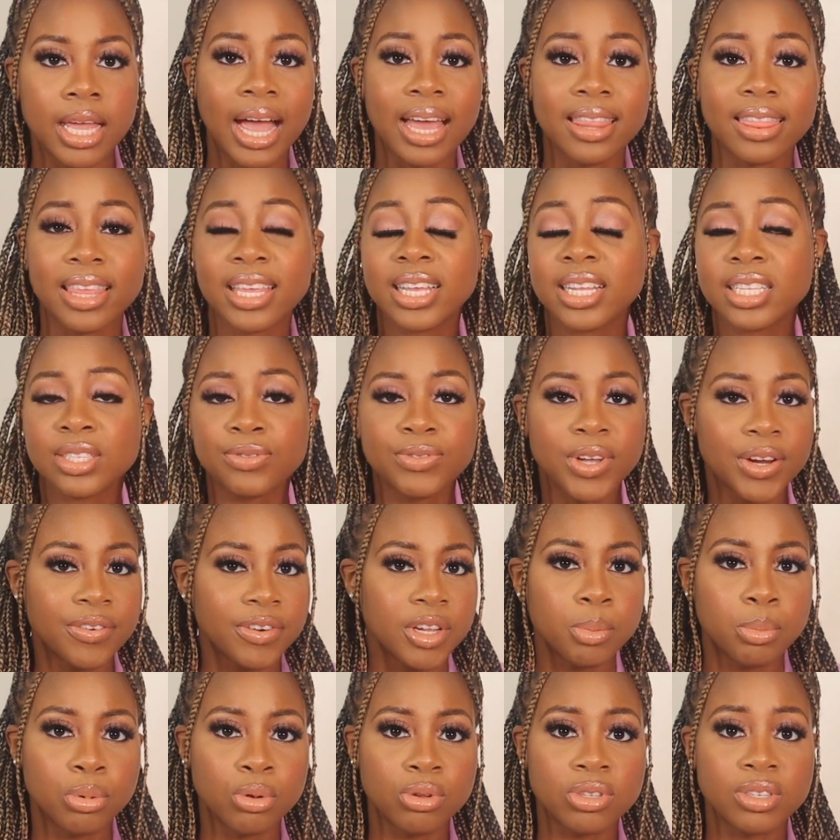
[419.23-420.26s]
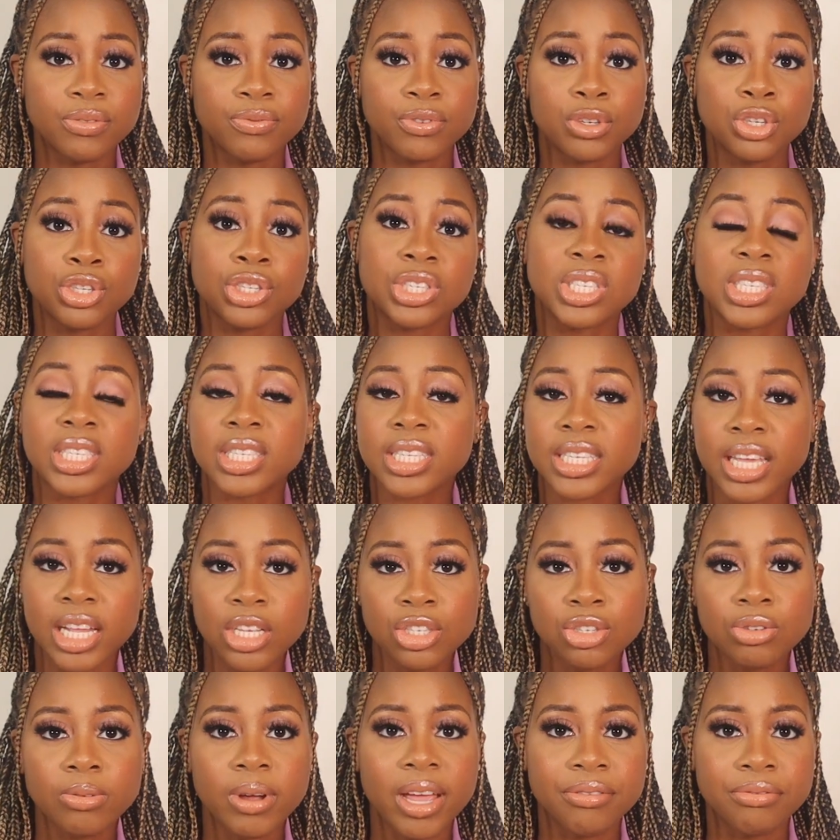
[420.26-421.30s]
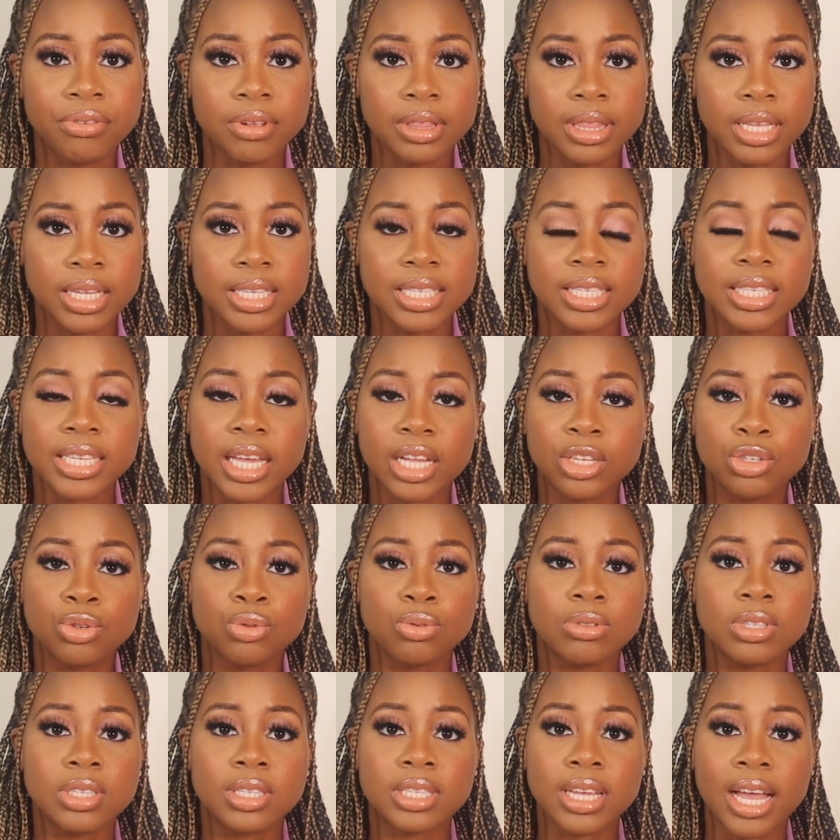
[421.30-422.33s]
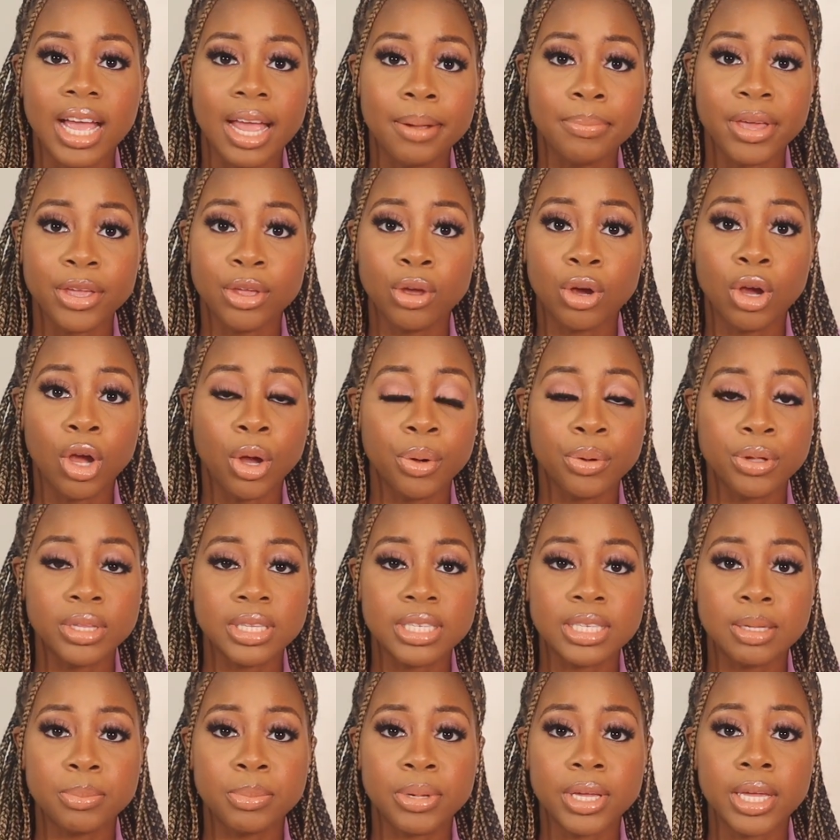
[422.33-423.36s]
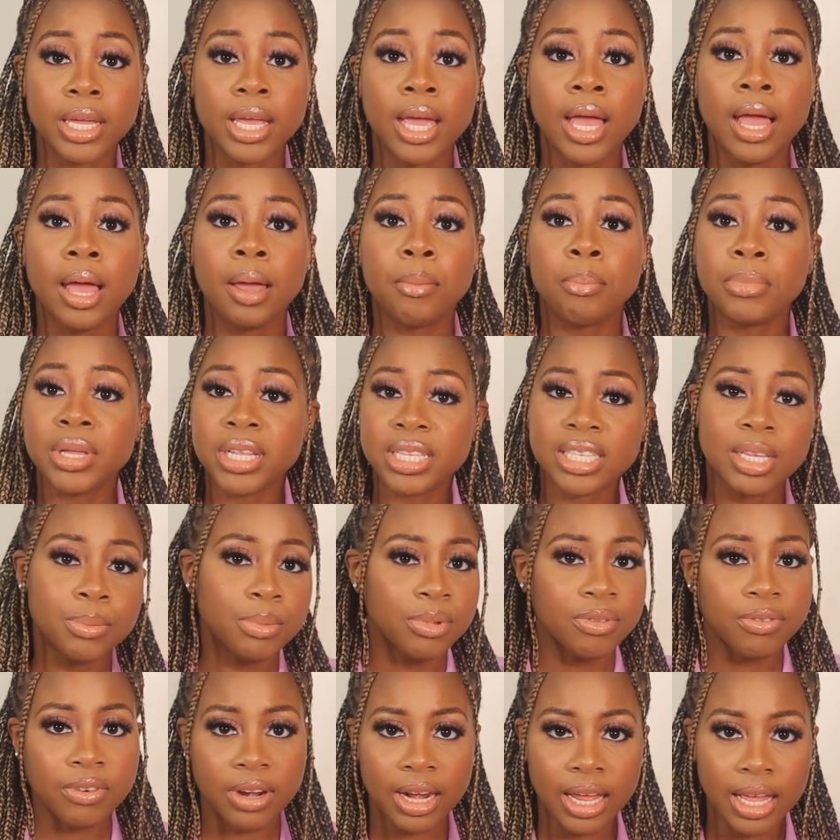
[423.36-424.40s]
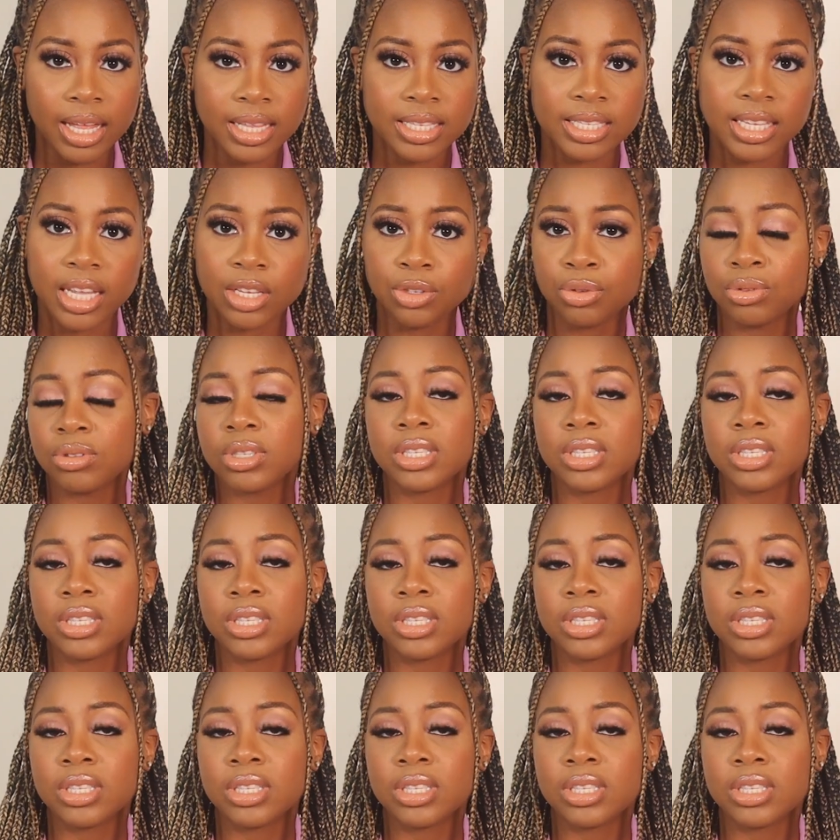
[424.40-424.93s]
I think it's very important for you to schedule everything. Schedule the time that you're going to be meeting with clients, schedule